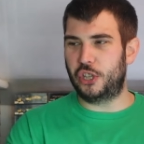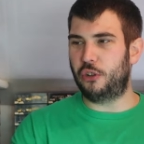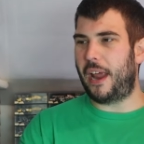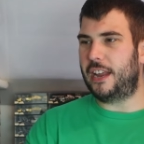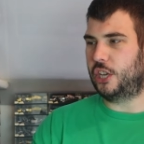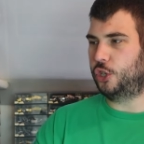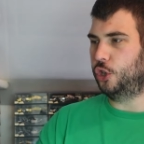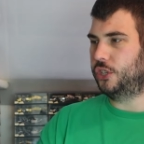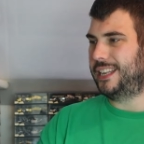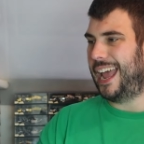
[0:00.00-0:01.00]
the race, I
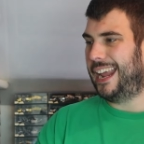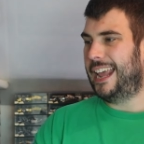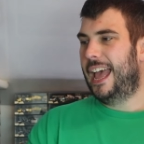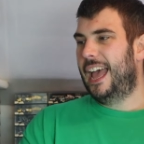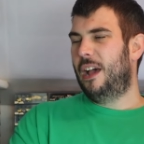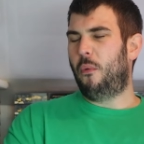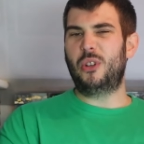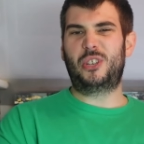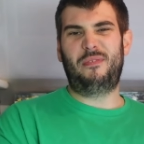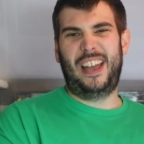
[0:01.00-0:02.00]
should say,
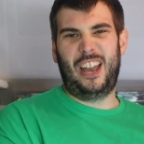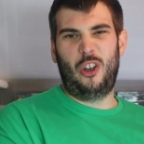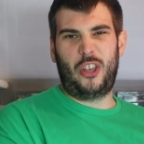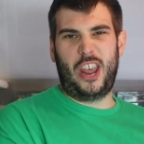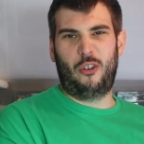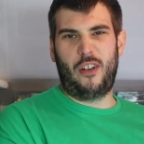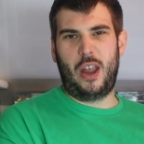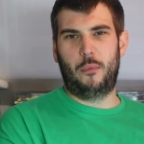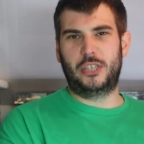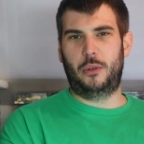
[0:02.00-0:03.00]
wasn't really looking
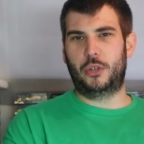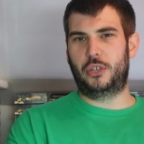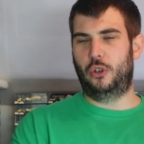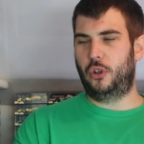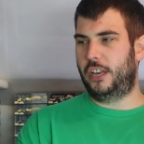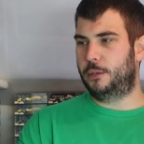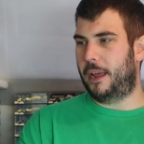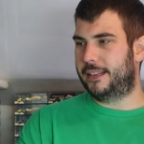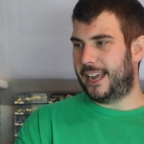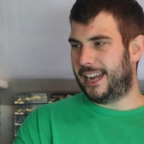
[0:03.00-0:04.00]
great, was he? Wasn't looking
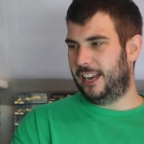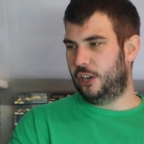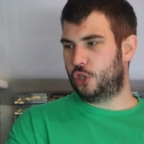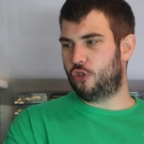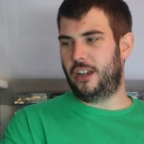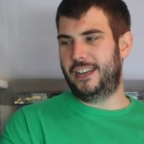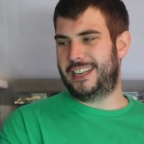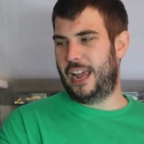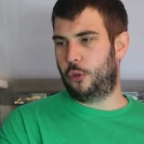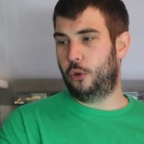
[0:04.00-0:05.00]
spectacular, struggling to
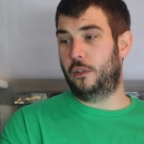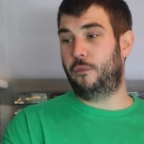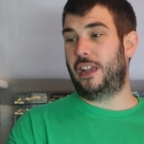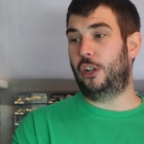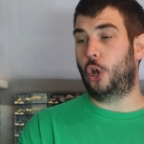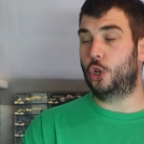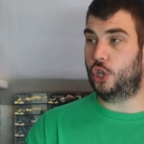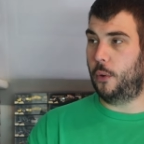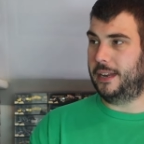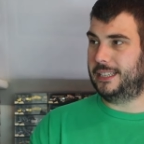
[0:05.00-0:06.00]
get through the field, or
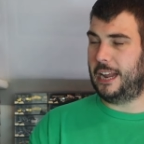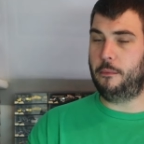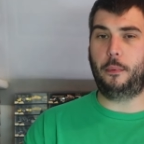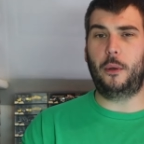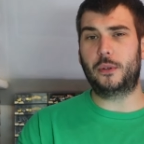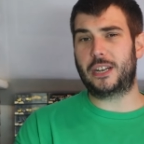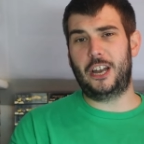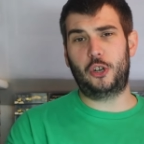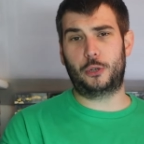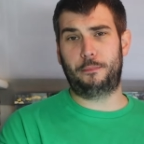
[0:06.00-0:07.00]
so it seemed, but he was
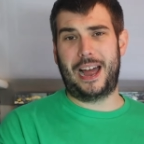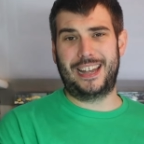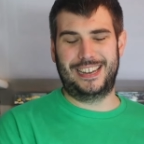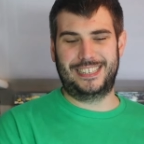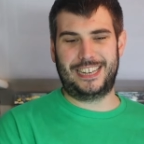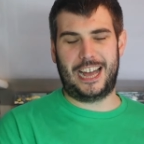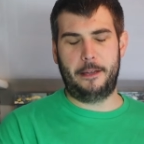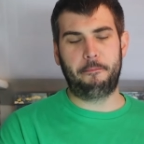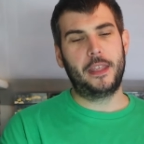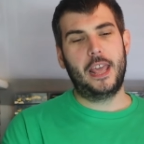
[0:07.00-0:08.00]
clearly just biding his
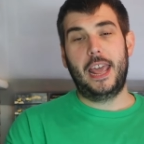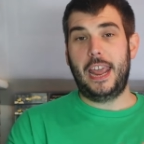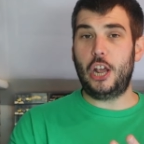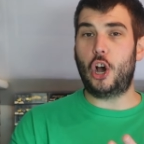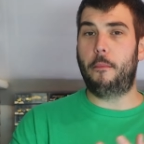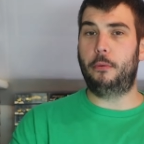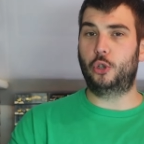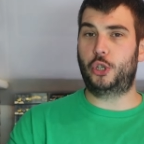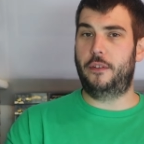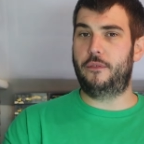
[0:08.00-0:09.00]
time. He got a
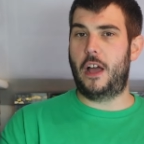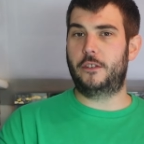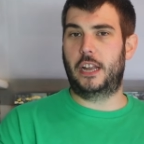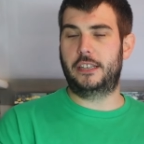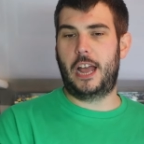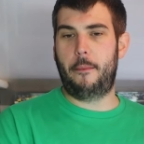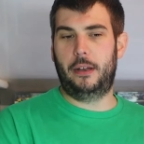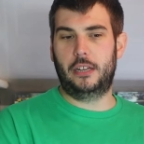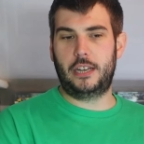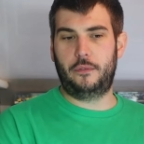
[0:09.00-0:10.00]
bullshit 5-second time
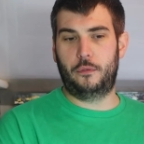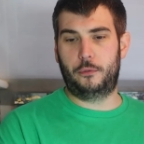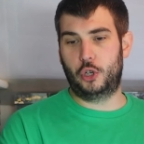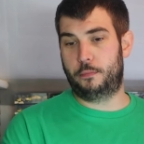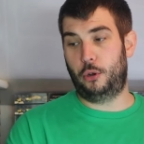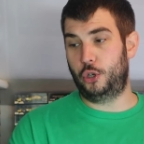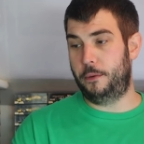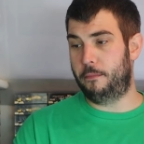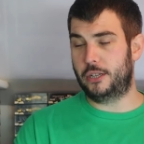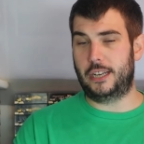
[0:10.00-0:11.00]
penalty for just
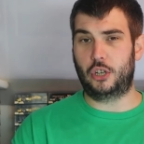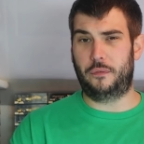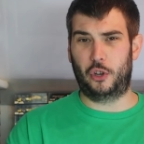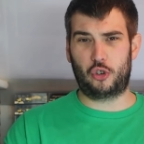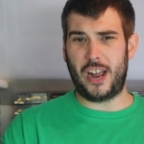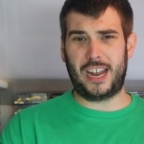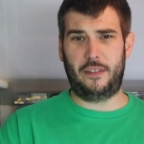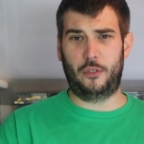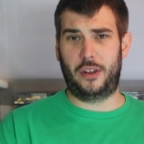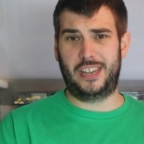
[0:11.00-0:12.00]
pushing Bottas off the track,
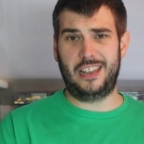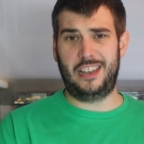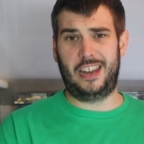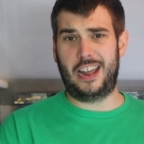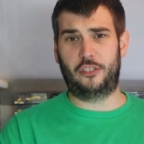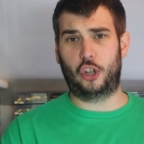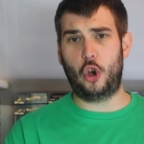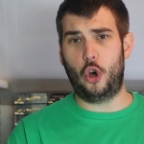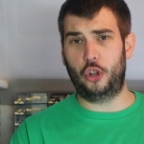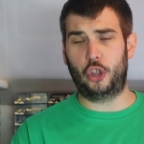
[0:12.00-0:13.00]
even though he didn't. He had the
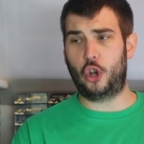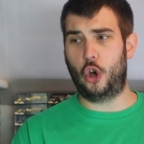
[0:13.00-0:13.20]
corner